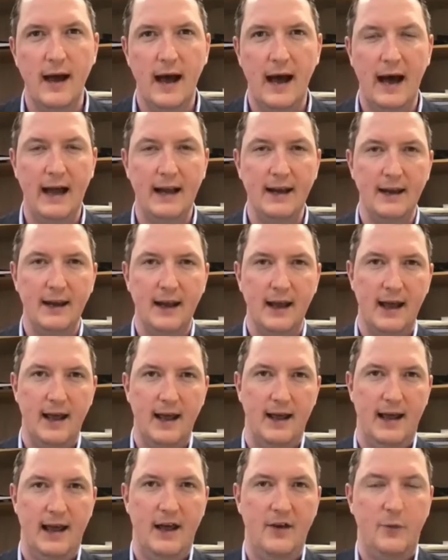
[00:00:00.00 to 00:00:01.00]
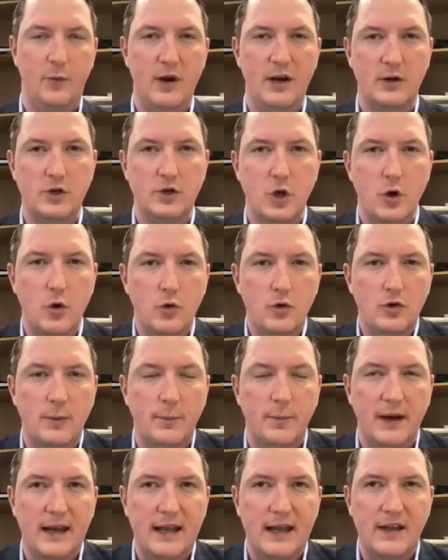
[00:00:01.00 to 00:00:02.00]
And if we are told to
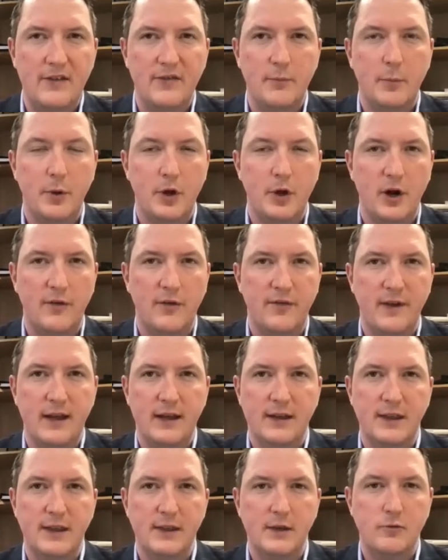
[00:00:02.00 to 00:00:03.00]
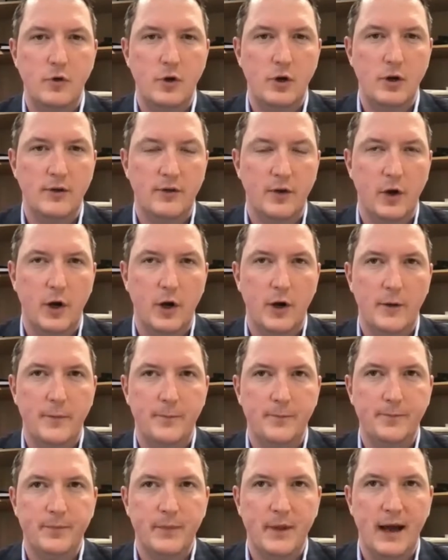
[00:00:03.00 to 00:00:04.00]
believe and put our faith in the rule of law,
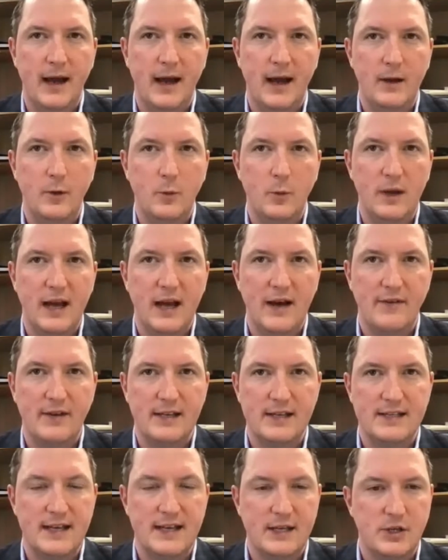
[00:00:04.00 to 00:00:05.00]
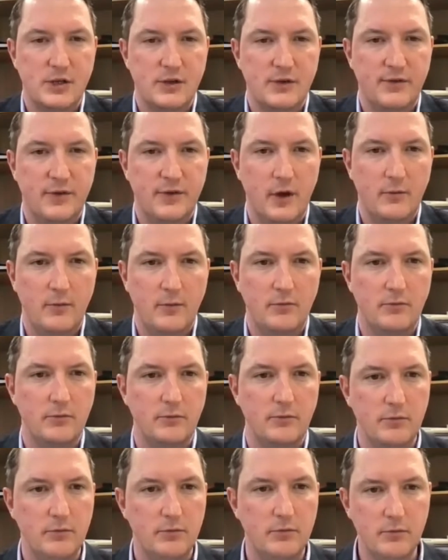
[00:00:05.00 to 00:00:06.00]
and we have a decision
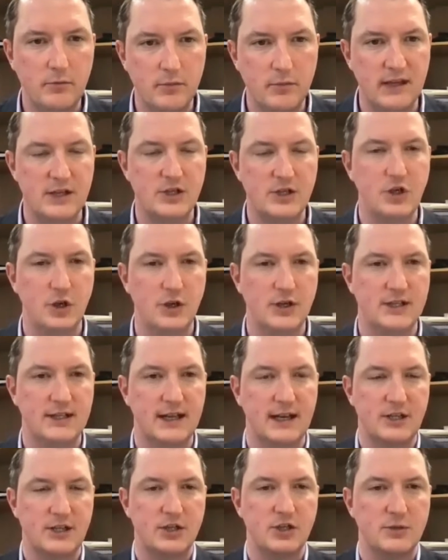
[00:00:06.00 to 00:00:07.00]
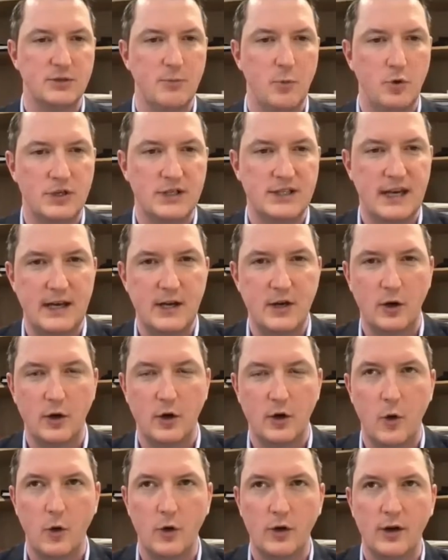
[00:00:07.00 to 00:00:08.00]
from this jurisdiction's most senior
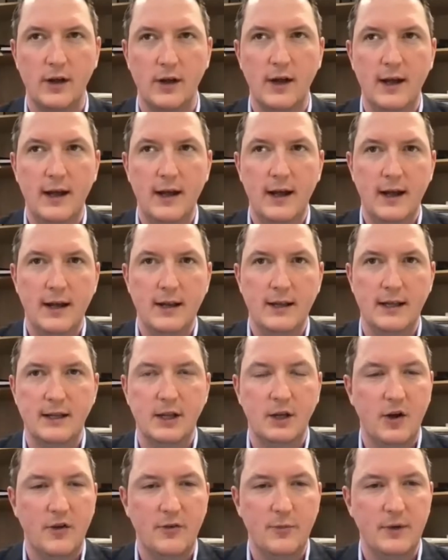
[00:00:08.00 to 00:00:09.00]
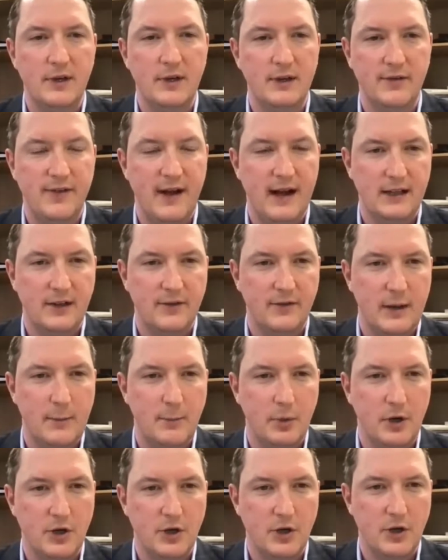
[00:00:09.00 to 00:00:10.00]
court that the government effectively
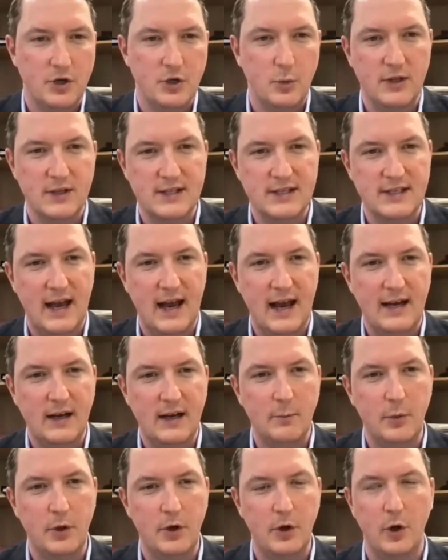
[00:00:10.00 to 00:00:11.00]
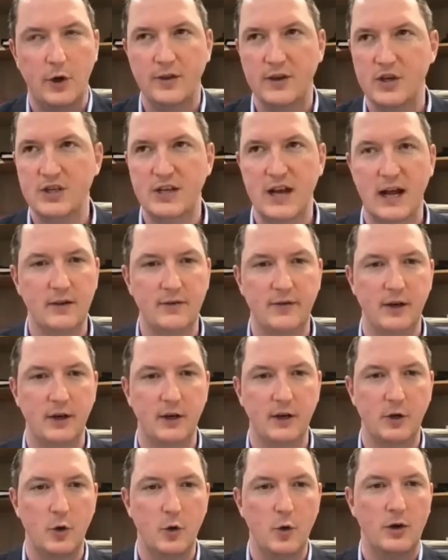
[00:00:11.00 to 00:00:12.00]
brushed to one side and put on the shelf and
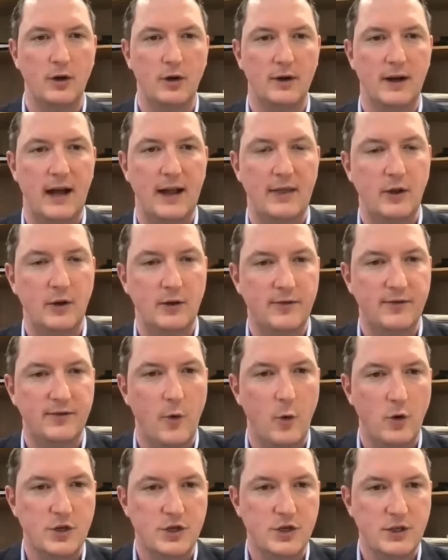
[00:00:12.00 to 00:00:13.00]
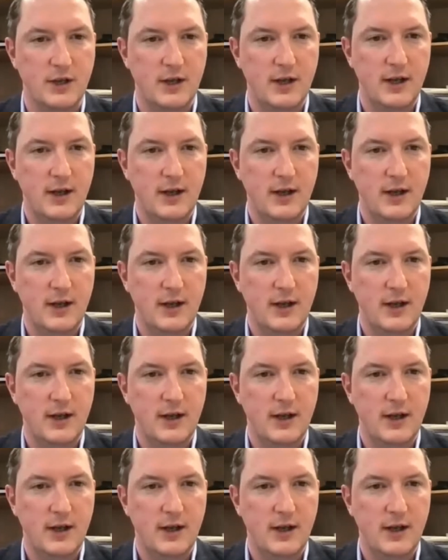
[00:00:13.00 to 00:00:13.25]
ignore, and they're forced